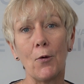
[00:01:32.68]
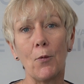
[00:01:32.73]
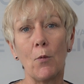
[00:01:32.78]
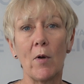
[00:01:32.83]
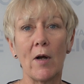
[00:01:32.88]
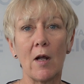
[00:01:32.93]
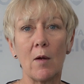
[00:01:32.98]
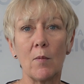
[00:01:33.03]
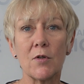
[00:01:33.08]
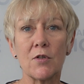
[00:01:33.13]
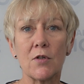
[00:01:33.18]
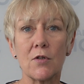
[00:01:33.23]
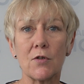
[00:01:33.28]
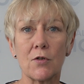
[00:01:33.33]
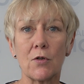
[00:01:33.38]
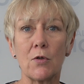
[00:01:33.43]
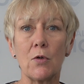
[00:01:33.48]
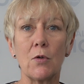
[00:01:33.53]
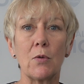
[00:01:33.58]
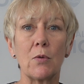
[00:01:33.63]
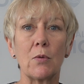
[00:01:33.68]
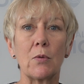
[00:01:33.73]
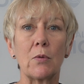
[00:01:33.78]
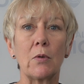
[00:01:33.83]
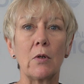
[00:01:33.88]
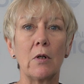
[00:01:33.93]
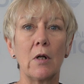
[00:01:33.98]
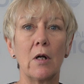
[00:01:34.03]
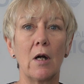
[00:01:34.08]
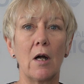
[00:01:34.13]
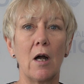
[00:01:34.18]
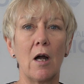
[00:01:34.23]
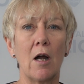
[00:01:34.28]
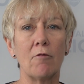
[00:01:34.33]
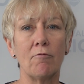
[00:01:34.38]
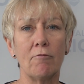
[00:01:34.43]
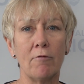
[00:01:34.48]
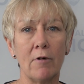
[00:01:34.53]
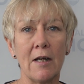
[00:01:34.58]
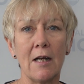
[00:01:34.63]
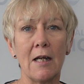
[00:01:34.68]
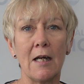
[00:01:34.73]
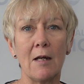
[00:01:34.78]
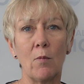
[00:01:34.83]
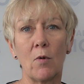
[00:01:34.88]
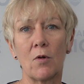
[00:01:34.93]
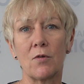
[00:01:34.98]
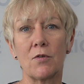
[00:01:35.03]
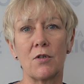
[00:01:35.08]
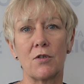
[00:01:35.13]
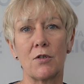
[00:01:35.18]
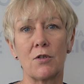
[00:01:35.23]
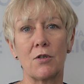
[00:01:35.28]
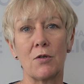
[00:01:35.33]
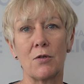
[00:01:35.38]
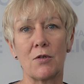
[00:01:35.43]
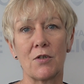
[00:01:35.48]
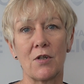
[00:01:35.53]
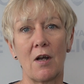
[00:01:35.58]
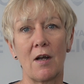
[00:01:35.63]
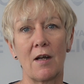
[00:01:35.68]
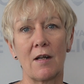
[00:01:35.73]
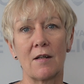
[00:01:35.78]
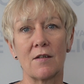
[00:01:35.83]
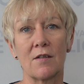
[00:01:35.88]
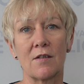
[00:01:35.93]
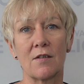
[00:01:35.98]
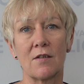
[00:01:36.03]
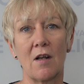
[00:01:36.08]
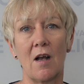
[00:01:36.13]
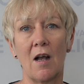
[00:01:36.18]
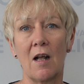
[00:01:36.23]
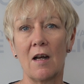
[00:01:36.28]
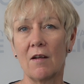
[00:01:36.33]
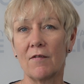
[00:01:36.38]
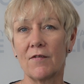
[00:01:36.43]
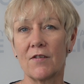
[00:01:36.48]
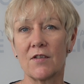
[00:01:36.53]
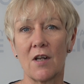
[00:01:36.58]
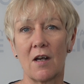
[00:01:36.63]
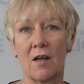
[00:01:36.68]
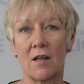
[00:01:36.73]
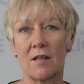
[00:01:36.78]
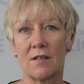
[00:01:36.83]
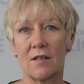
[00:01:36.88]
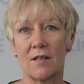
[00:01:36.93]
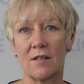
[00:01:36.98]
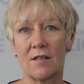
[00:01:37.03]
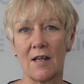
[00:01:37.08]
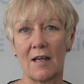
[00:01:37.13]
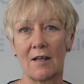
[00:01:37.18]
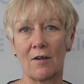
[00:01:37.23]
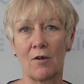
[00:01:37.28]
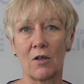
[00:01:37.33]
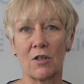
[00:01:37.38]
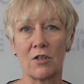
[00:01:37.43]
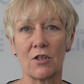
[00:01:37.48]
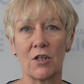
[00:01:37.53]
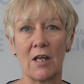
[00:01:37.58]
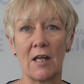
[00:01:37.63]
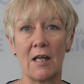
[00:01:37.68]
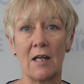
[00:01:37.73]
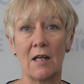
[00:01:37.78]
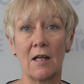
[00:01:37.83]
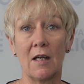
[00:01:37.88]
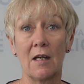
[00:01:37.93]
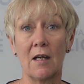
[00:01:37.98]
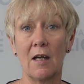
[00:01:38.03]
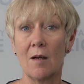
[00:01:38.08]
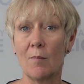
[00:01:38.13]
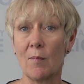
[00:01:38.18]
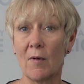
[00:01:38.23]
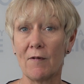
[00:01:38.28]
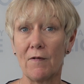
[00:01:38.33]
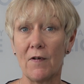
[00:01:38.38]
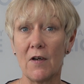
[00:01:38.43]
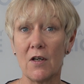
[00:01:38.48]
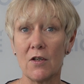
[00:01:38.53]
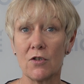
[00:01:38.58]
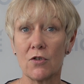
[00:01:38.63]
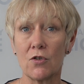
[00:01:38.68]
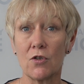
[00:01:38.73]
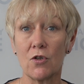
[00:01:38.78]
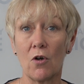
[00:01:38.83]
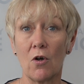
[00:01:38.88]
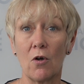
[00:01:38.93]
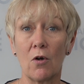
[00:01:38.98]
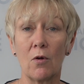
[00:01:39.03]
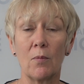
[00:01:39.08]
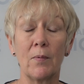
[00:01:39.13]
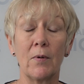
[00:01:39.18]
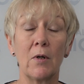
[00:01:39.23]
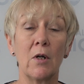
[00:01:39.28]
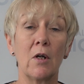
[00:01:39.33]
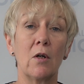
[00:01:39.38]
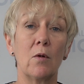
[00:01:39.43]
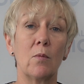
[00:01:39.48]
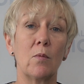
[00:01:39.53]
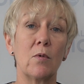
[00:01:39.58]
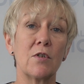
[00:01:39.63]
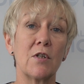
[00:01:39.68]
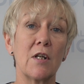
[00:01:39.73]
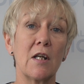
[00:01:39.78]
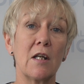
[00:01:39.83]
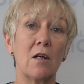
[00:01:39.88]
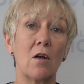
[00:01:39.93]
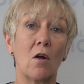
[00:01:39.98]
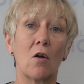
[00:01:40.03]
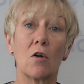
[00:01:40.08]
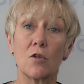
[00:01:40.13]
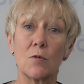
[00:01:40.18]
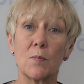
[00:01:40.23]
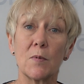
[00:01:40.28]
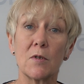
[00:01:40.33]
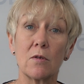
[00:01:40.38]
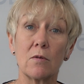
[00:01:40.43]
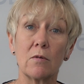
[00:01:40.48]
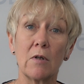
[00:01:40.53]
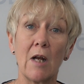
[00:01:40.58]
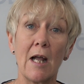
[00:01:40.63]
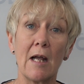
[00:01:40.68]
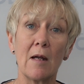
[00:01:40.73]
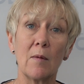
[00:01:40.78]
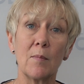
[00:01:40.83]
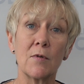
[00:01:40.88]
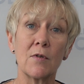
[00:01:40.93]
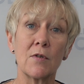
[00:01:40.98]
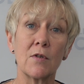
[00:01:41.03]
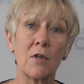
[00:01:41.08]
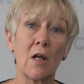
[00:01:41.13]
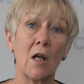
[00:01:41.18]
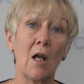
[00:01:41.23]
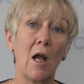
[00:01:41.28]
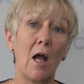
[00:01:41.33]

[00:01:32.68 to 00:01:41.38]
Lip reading: When I was at school, I really wanted to do science. I love science and technology. And my first job was in hospital labs,